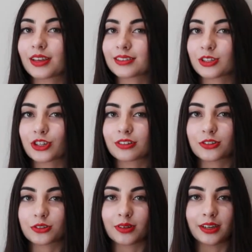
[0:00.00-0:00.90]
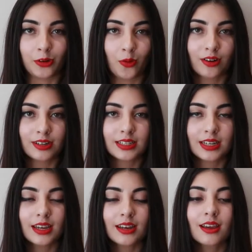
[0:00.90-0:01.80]
things that you can do in
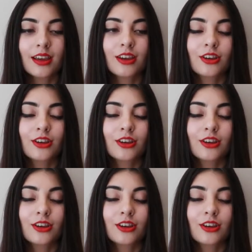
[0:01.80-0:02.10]
quarantine.